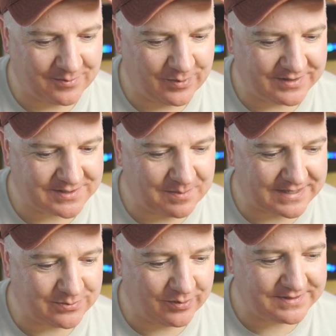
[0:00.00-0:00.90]
wheels
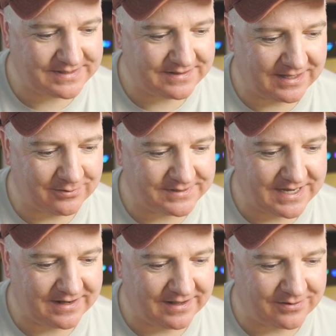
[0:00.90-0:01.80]
compatible with lego
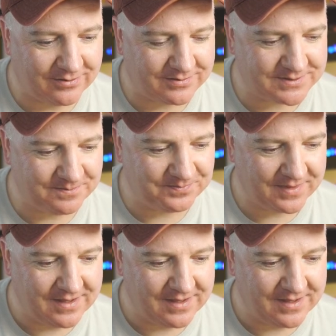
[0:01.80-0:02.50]
technic awesome